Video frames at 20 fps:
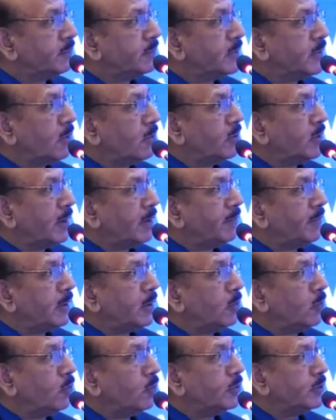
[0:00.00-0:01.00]
without
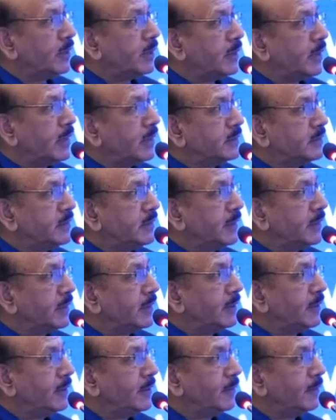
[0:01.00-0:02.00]
having known that has
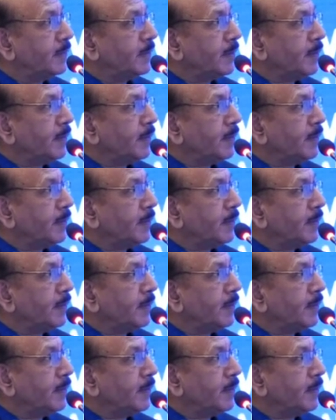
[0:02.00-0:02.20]
CKD,